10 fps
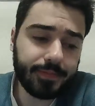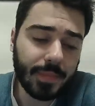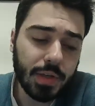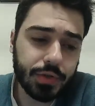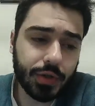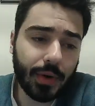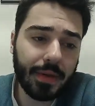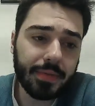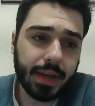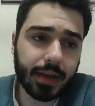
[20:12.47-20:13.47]
So I
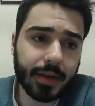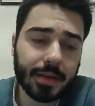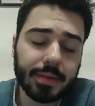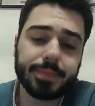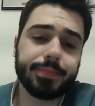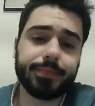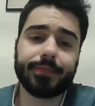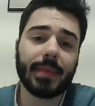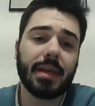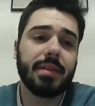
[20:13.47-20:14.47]
think
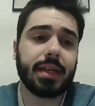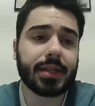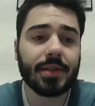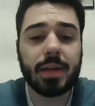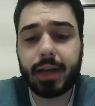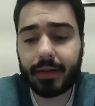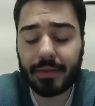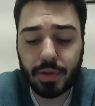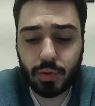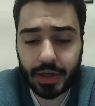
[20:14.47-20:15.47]
it's not out of
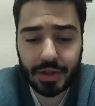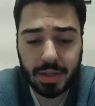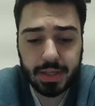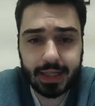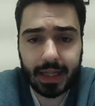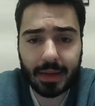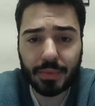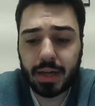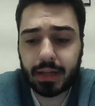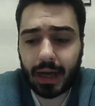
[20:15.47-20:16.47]
the question to say that
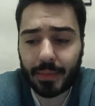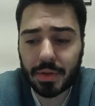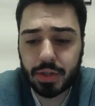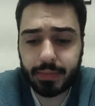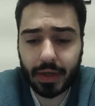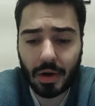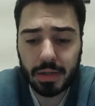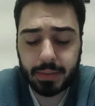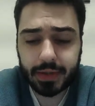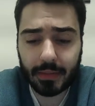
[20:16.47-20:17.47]
Brad Lambert could be called
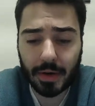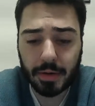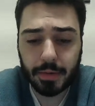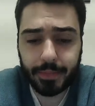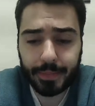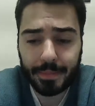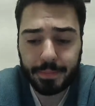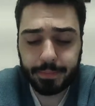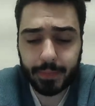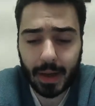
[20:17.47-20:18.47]
up tomorrow.
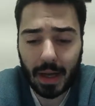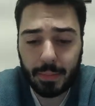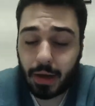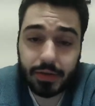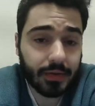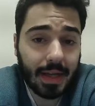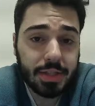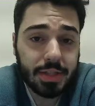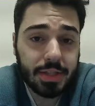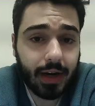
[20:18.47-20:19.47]
I also think
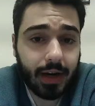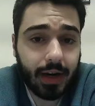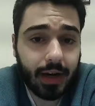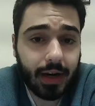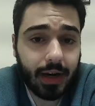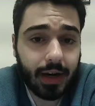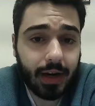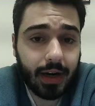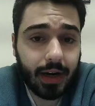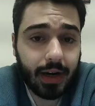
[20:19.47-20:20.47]
it's out of the question to say
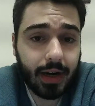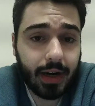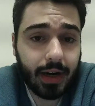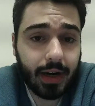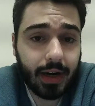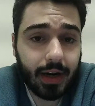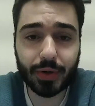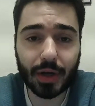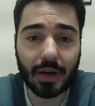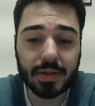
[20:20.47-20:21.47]
that Nikita
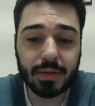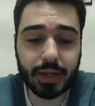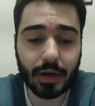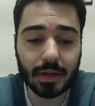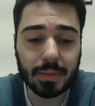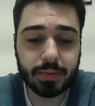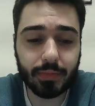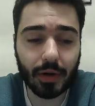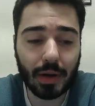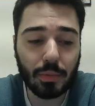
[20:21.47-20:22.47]
Chibrikov could be called up
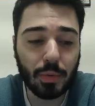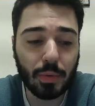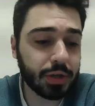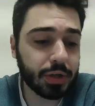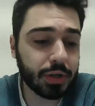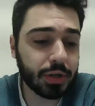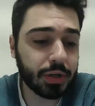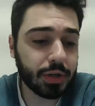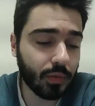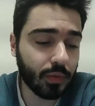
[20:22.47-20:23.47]
tomorrow. I wonder
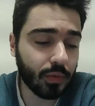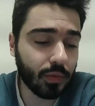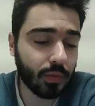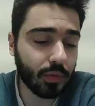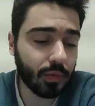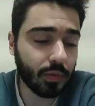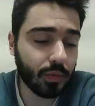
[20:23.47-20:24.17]
which way they go.